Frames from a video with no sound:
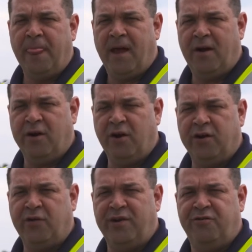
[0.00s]
and I'd like
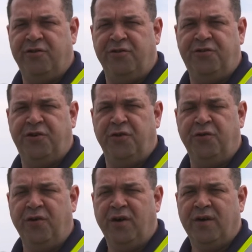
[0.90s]
to introduce
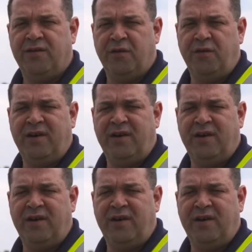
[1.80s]
you to the